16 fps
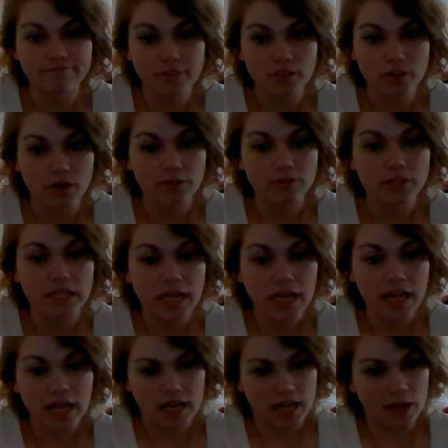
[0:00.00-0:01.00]
So
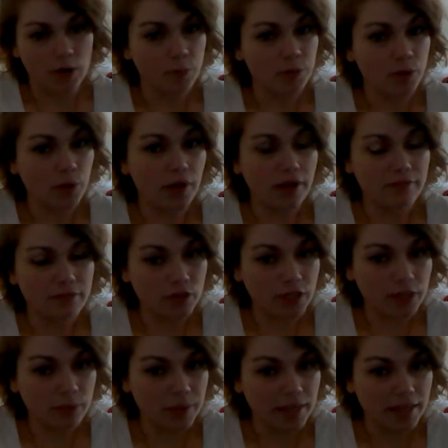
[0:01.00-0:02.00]
I hope you all have a
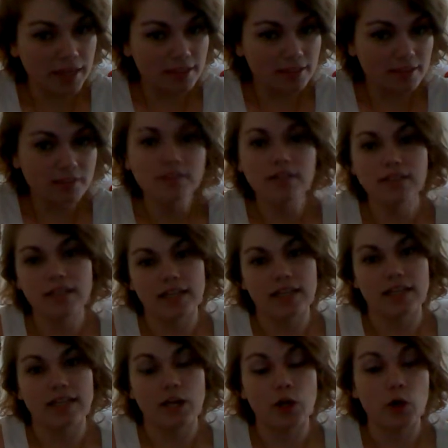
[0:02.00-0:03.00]
great weekend,
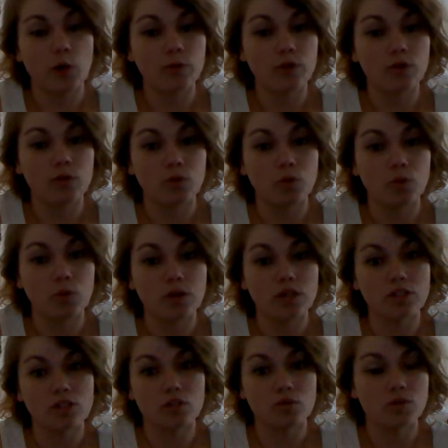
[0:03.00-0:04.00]
and I hope
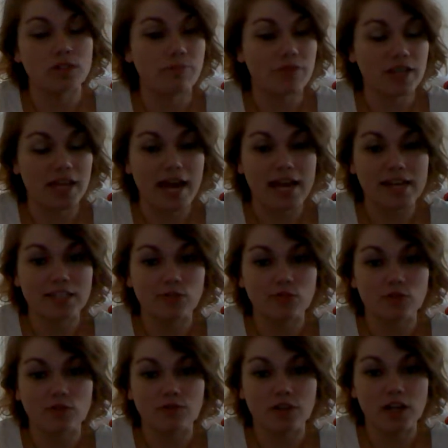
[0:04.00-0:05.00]
you do something active
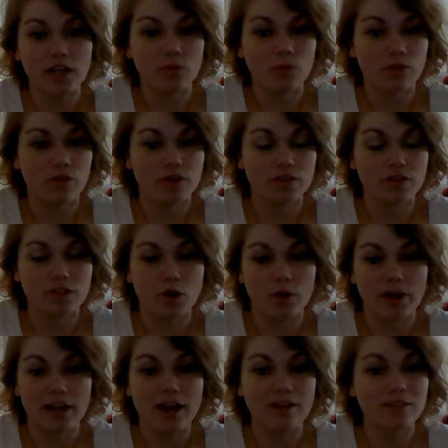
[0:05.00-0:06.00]
and fun, whether it's
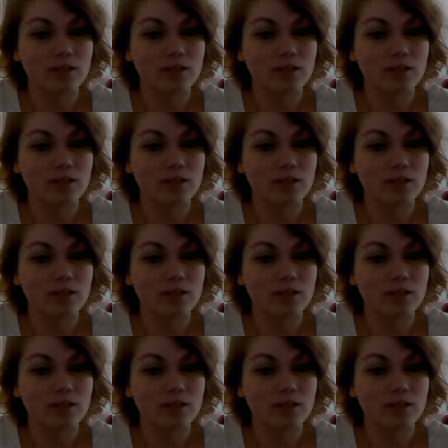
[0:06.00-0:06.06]
going out.